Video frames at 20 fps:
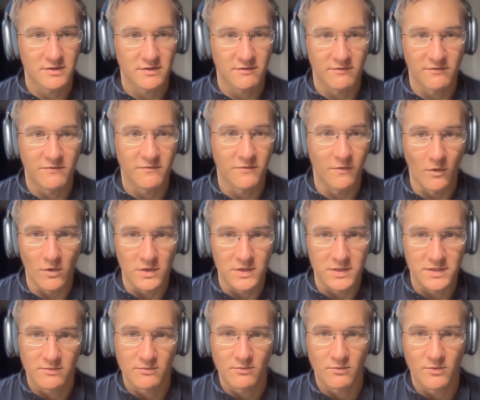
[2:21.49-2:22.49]
the
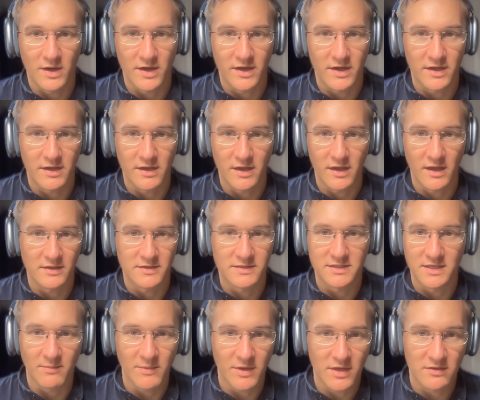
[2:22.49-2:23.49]
fault why a
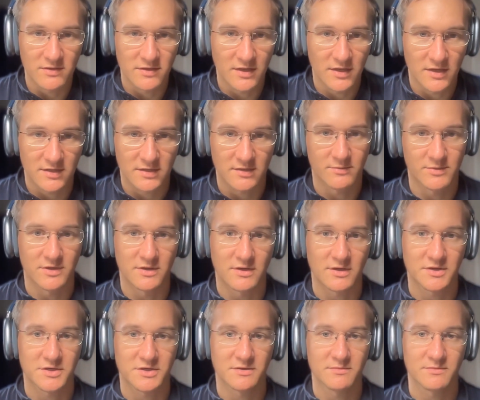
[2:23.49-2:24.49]
semiconductor
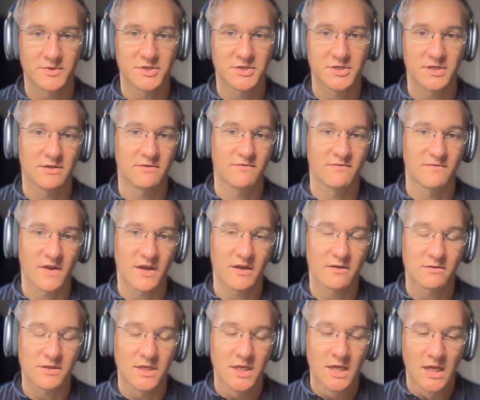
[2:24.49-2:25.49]
production machine
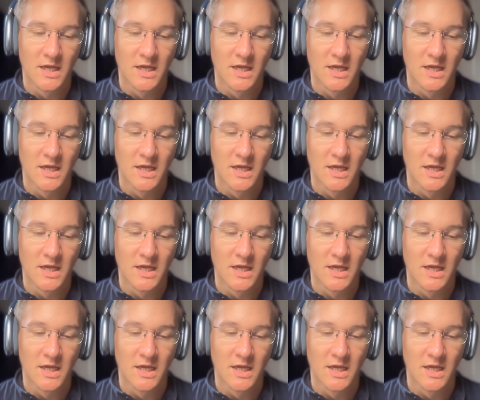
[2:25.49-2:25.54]
failed.